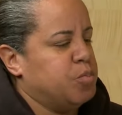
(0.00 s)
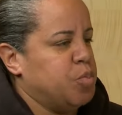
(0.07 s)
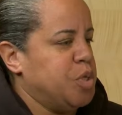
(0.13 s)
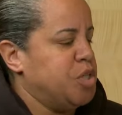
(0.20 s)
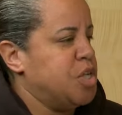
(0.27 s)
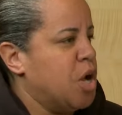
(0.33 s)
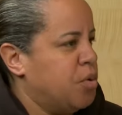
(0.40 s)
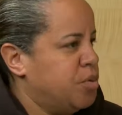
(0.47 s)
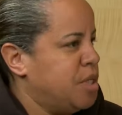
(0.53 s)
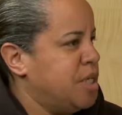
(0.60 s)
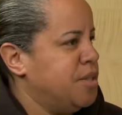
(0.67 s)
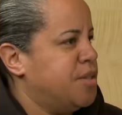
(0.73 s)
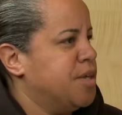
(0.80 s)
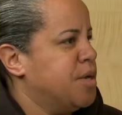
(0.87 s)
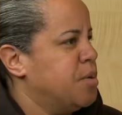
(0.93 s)
We don't
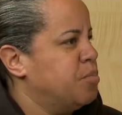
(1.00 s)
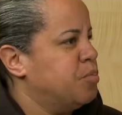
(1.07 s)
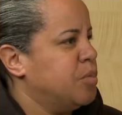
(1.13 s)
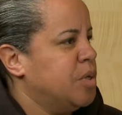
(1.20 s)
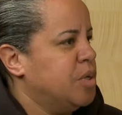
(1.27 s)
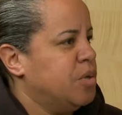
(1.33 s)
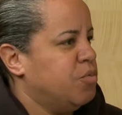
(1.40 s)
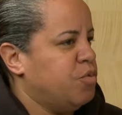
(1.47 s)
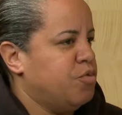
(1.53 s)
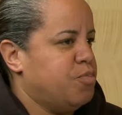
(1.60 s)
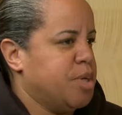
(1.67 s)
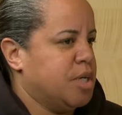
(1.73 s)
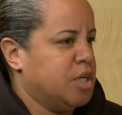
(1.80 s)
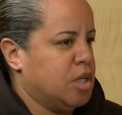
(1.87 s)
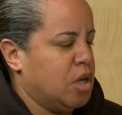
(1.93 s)
need them. We've
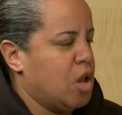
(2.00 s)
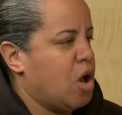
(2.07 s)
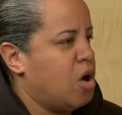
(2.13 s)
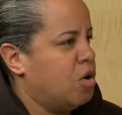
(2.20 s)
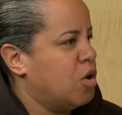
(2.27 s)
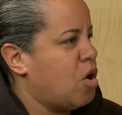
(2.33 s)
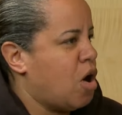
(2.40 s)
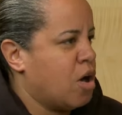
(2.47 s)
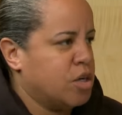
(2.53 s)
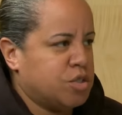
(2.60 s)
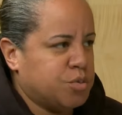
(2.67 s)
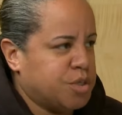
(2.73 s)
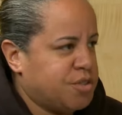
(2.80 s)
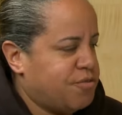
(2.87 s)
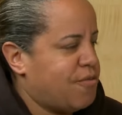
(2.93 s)
been in a long,
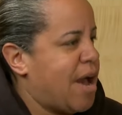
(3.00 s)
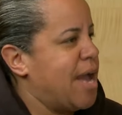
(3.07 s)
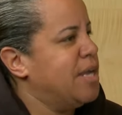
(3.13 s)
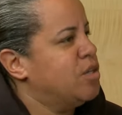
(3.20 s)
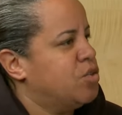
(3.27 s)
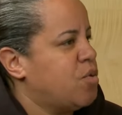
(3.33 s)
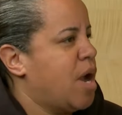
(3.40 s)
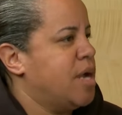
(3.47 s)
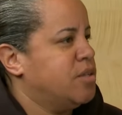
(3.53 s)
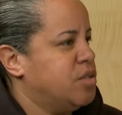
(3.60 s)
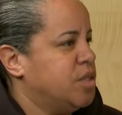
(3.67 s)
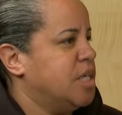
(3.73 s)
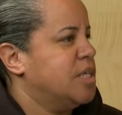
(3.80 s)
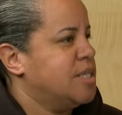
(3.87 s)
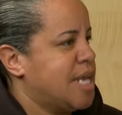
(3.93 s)
arduous fight trying
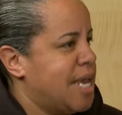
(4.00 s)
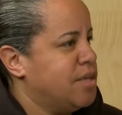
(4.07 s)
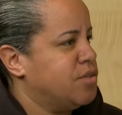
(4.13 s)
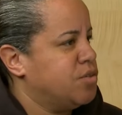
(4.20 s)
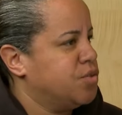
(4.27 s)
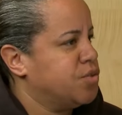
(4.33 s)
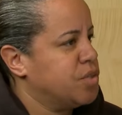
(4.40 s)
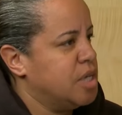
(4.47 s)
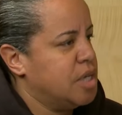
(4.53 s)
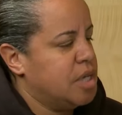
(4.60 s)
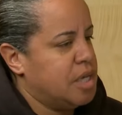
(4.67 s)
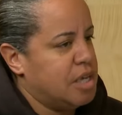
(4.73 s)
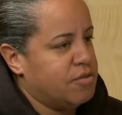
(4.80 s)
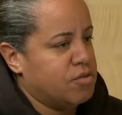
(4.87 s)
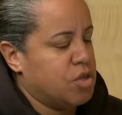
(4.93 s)
to get tasers,
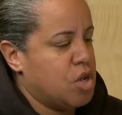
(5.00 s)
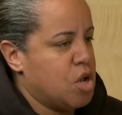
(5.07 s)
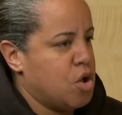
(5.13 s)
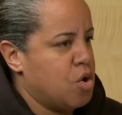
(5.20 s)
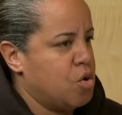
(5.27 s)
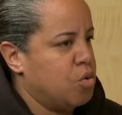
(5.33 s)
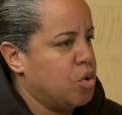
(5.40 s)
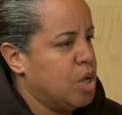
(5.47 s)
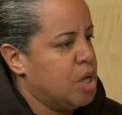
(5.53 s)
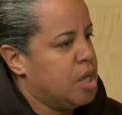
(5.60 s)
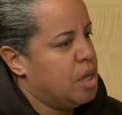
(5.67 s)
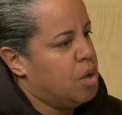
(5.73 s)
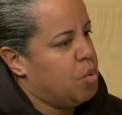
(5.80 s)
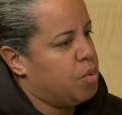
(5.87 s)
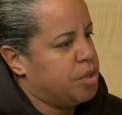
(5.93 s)
even though
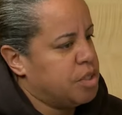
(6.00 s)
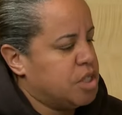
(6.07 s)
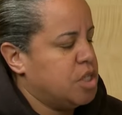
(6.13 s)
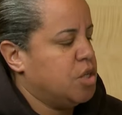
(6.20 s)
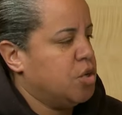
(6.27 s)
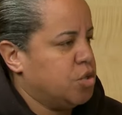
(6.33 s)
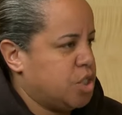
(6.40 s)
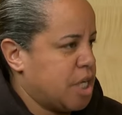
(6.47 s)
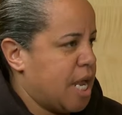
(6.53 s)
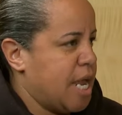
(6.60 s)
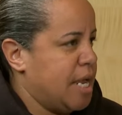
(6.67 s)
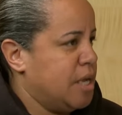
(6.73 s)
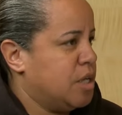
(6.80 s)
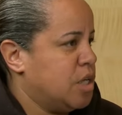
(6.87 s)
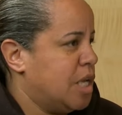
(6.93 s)
when the
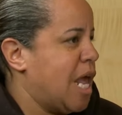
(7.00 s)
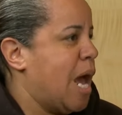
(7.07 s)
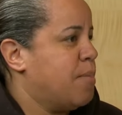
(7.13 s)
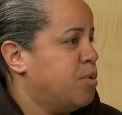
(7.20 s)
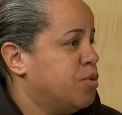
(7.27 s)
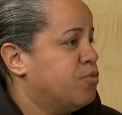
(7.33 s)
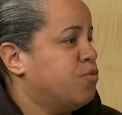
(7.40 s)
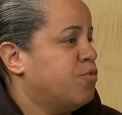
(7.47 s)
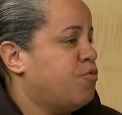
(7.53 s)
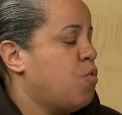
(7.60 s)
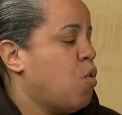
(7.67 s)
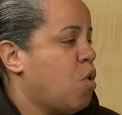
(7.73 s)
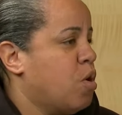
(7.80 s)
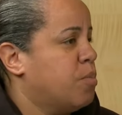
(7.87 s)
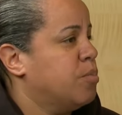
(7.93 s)
DOJ collaborative
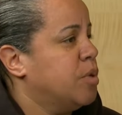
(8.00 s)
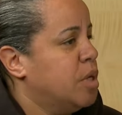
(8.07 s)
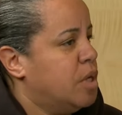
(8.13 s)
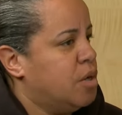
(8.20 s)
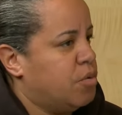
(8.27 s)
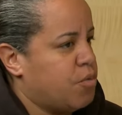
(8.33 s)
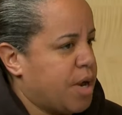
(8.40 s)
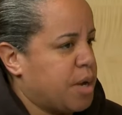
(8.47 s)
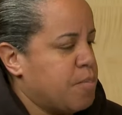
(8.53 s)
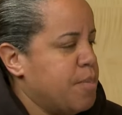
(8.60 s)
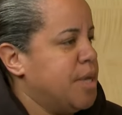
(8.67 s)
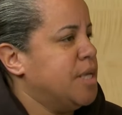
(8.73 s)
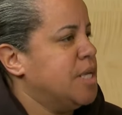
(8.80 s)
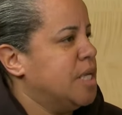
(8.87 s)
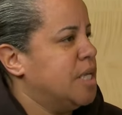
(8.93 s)
reform
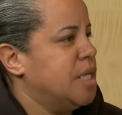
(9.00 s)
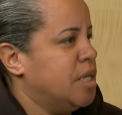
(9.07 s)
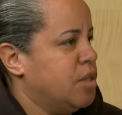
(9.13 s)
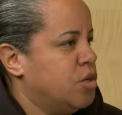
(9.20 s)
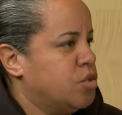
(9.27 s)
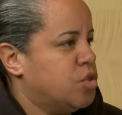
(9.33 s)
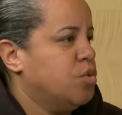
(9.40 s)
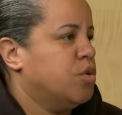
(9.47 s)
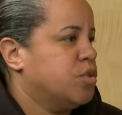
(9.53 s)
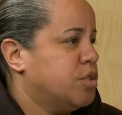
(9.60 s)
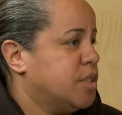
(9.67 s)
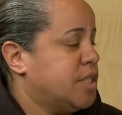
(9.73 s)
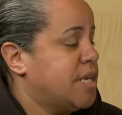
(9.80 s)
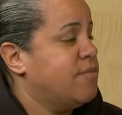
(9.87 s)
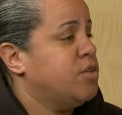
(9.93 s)
recommended in their
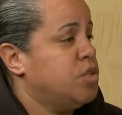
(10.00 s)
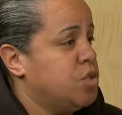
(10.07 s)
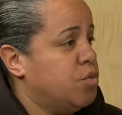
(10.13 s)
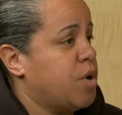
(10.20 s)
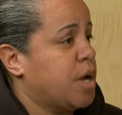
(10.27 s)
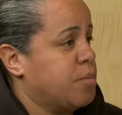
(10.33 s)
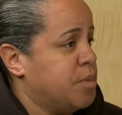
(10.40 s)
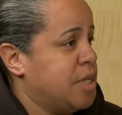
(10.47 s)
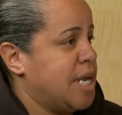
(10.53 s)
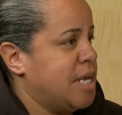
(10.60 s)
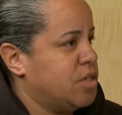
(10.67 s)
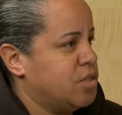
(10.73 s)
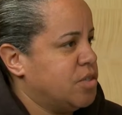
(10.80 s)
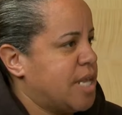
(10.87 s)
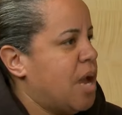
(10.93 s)
272
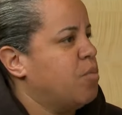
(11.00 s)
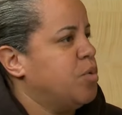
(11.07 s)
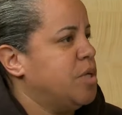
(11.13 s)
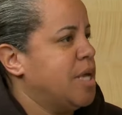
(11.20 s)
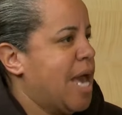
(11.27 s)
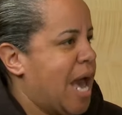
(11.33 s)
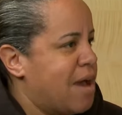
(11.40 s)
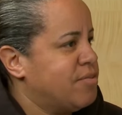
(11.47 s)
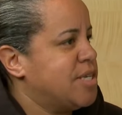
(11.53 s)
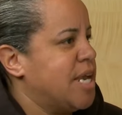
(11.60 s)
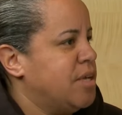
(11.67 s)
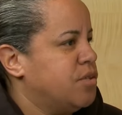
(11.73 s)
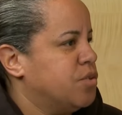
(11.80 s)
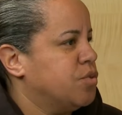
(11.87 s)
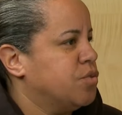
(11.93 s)
recommendations that we have
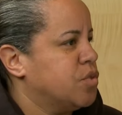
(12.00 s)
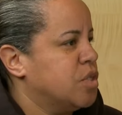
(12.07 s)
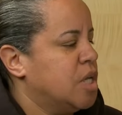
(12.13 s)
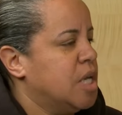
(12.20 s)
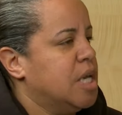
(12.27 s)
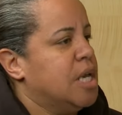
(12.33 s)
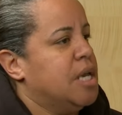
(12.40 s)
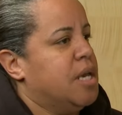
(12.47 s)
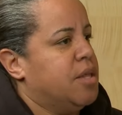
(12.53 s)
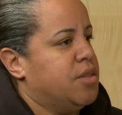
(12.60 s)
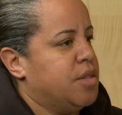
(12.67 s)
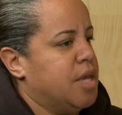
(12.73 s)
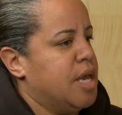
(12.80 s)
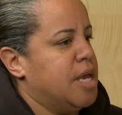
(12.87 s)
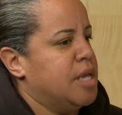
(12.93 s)
tasers,
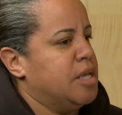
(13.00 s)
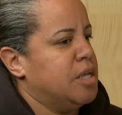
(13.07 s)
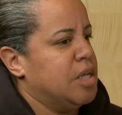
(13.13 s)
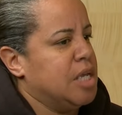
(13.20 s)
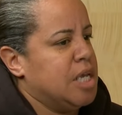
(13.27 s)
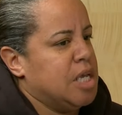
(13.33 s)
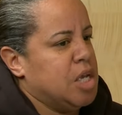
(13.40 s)
then